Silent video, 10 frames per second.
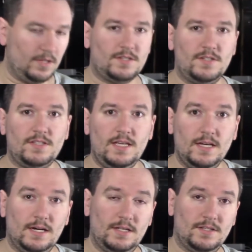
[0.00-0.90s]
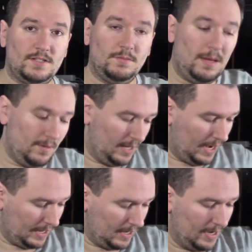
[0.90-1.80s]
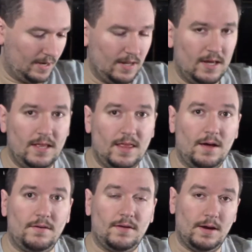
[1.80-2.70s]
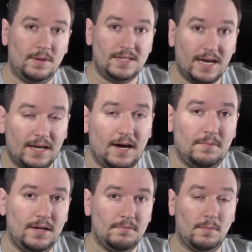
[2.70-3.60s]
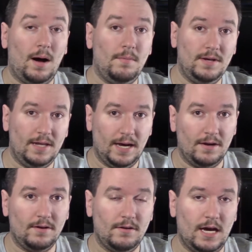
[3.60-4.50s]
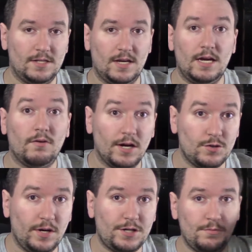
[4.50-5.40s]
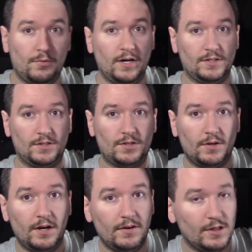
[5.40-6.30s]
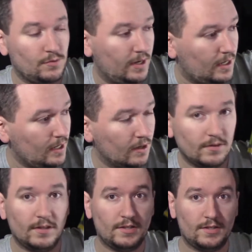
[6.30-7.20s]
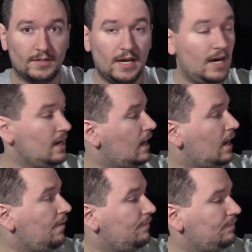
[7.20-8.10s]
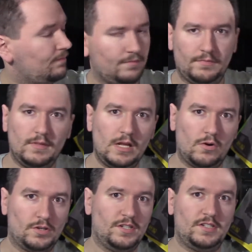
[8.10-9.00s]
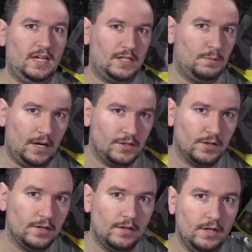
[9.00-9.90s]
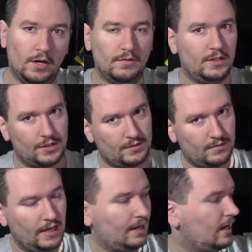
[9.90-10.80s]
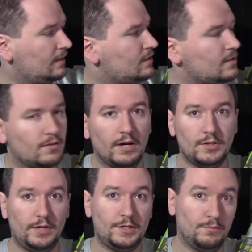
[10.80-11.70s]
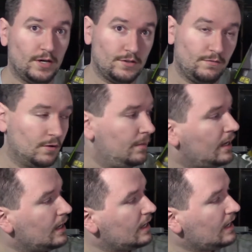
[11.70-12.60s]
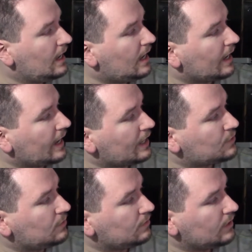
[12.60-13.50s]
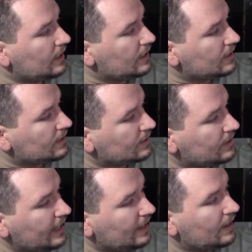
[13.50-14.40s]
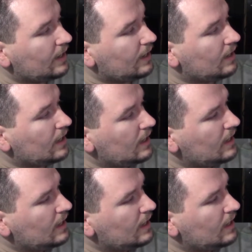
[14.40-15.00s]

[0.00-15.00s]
this is the baby that I got, that my dad got me, my mom and dad, as a graduation present. So here it is right here. This is, of course, this is not sponsored. No, just they got this as a graduation present for me. An actual, and